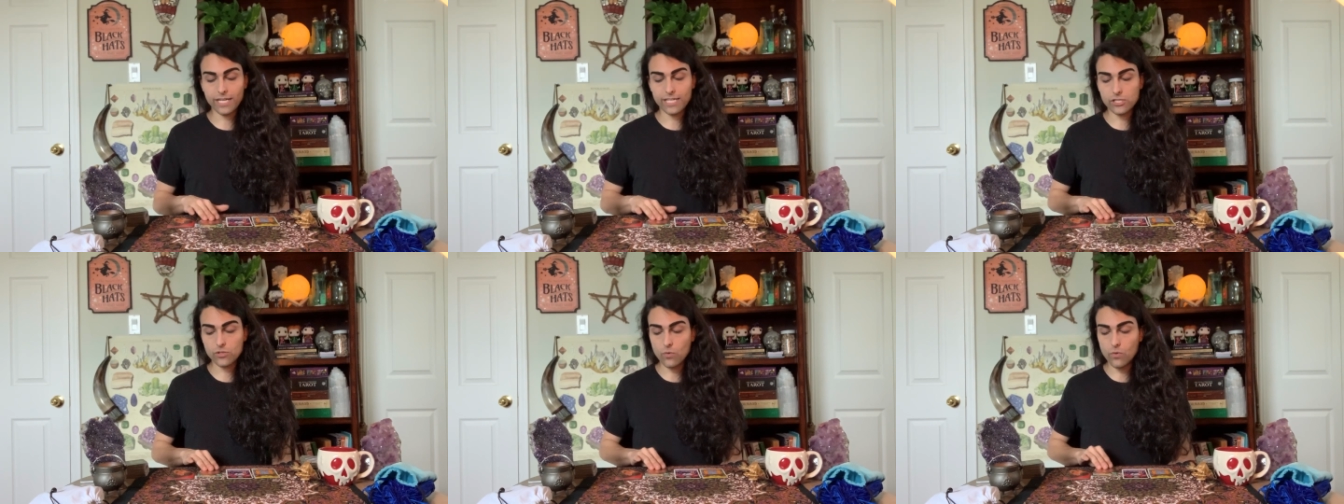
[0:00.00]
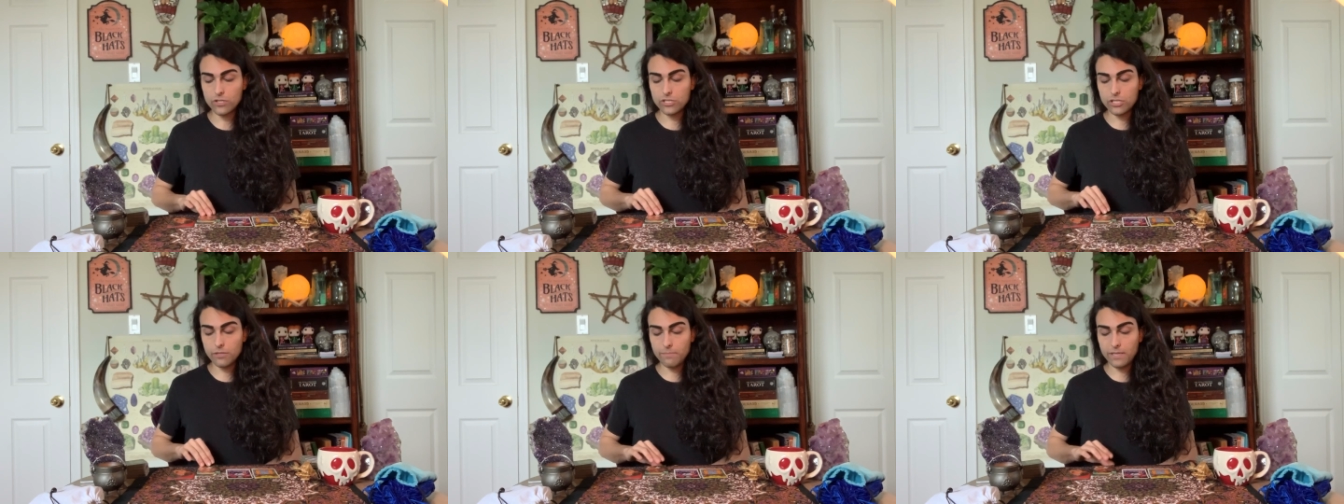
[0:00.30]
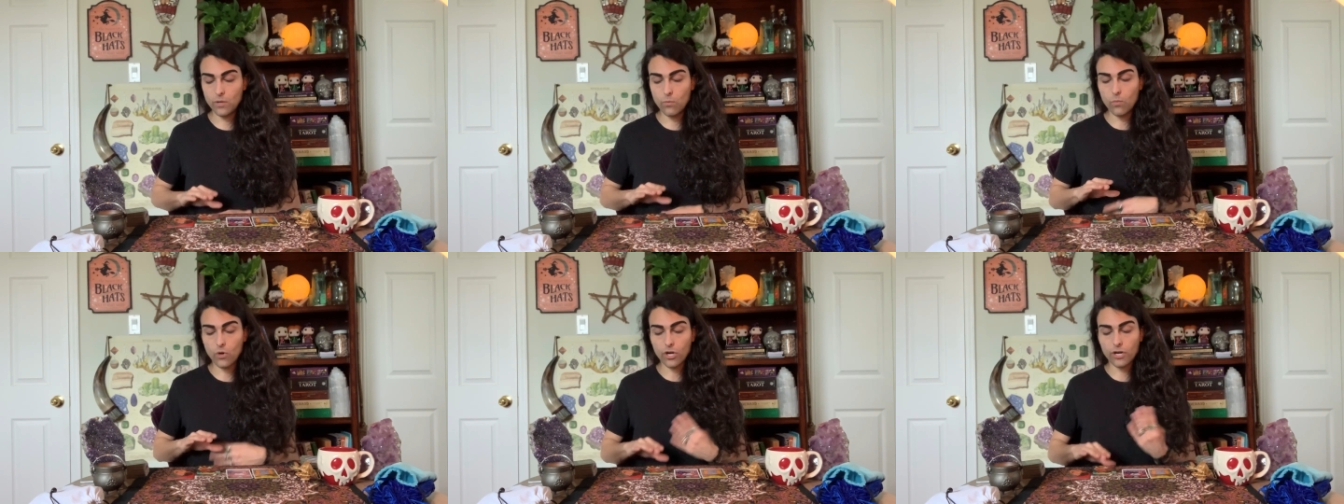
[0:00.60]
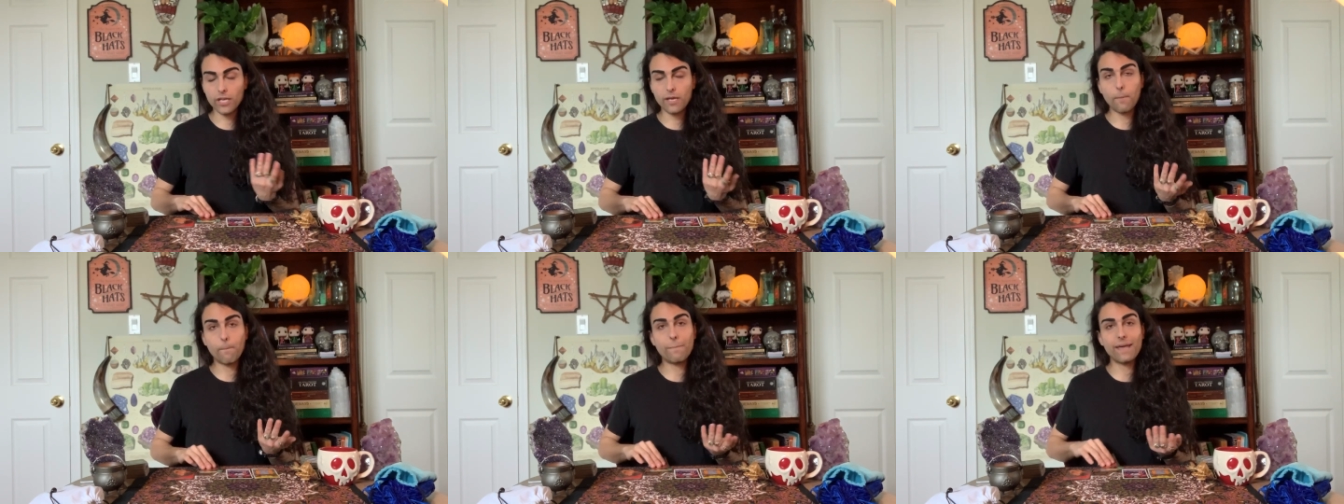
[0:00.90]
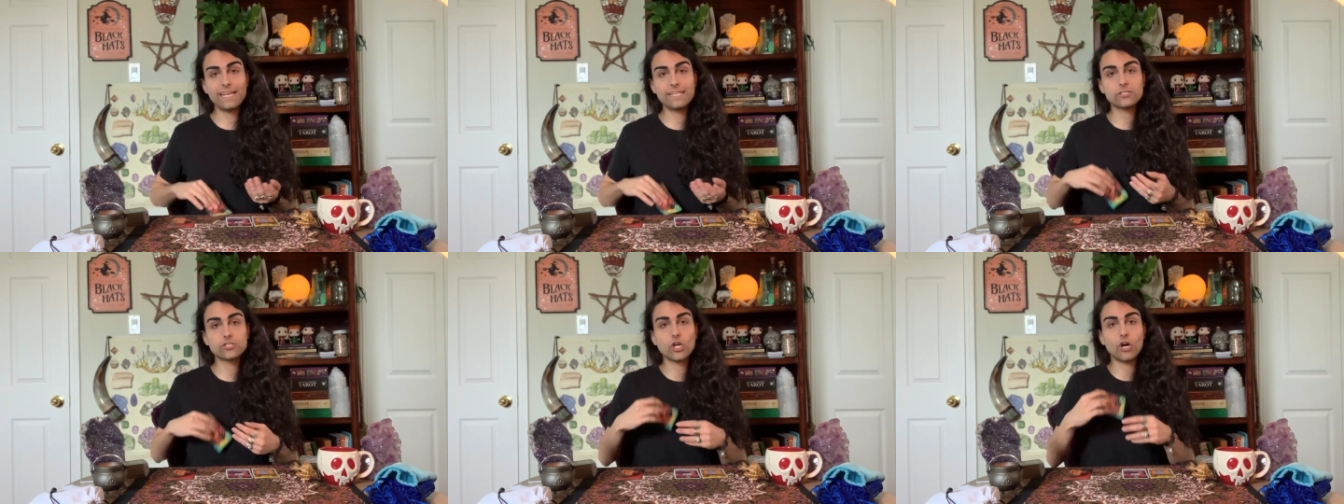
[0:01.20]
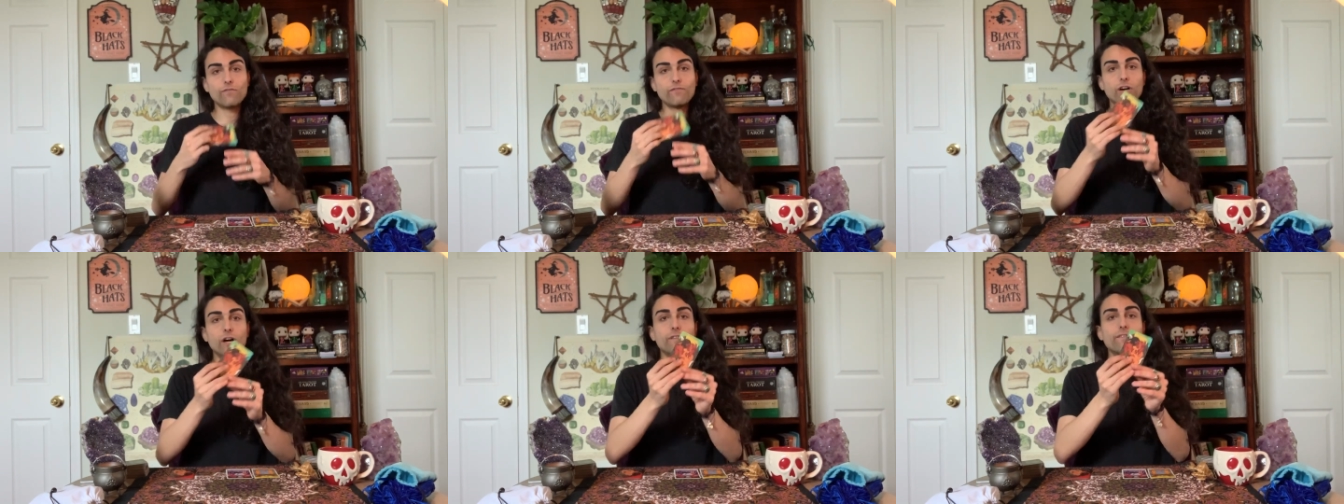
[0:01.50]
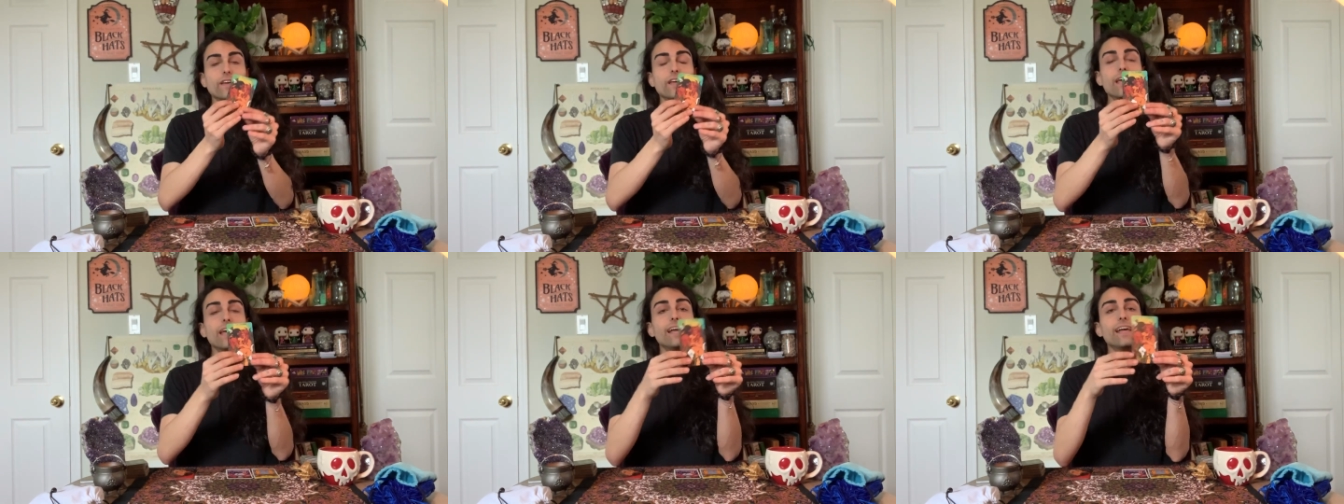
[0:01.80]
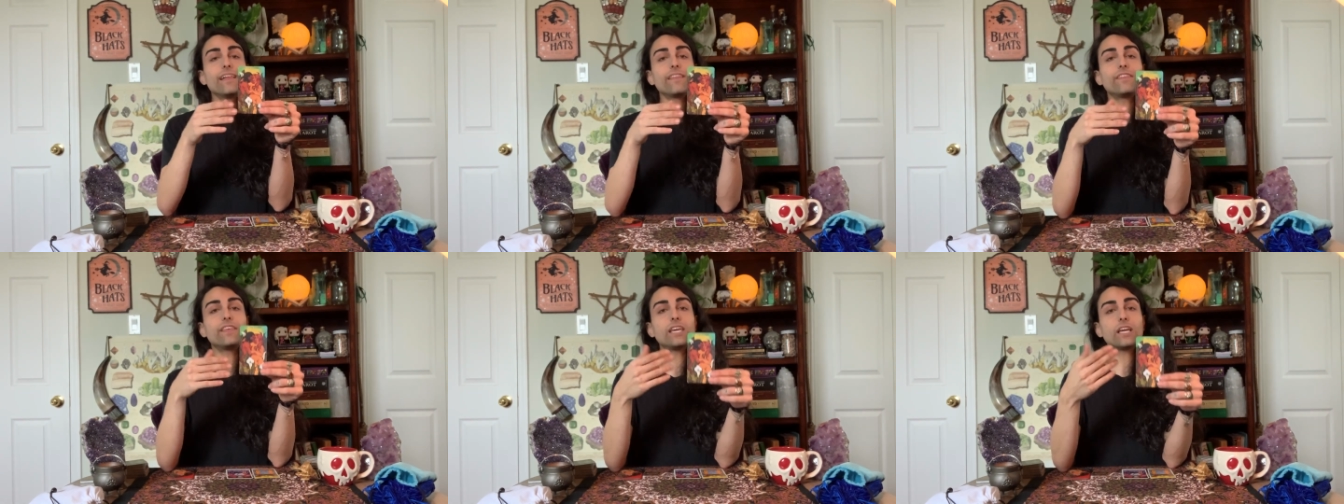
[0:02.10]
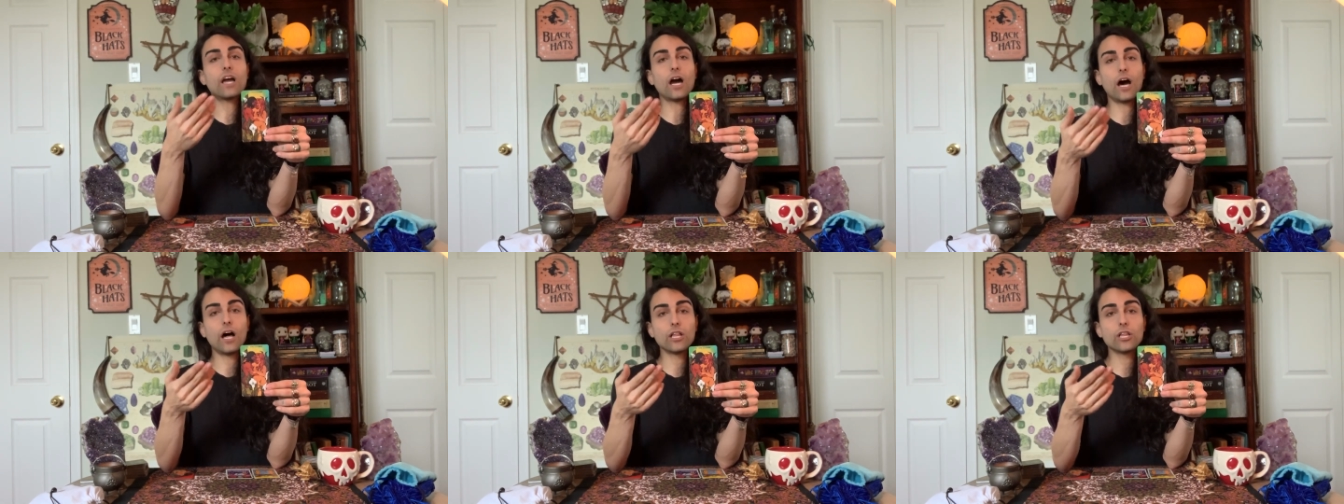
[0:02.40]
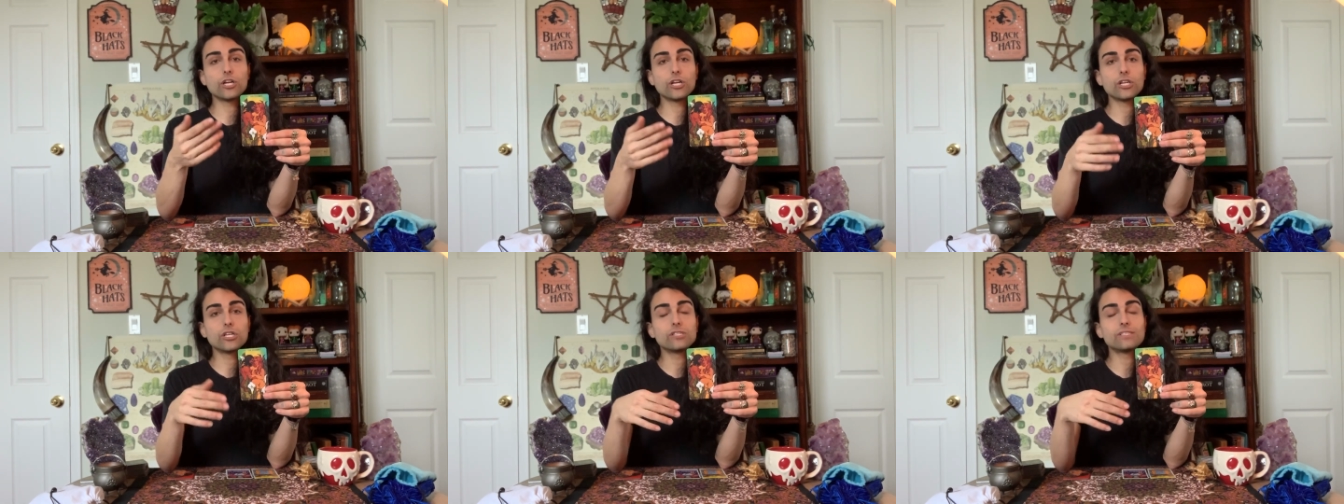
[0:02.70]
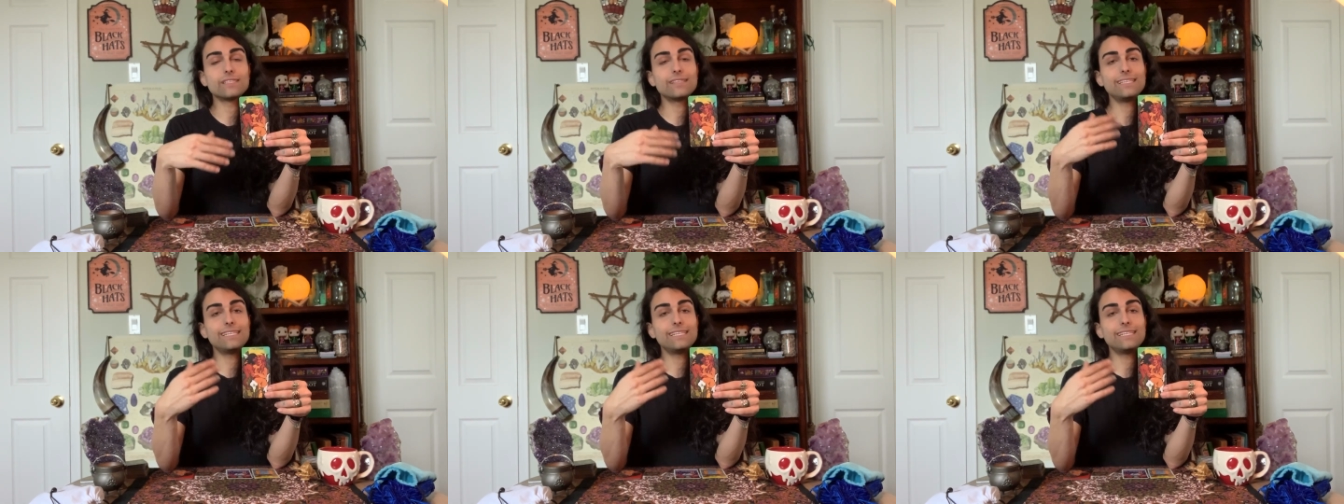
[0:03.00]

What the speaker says: It's going to be working based off of the colors,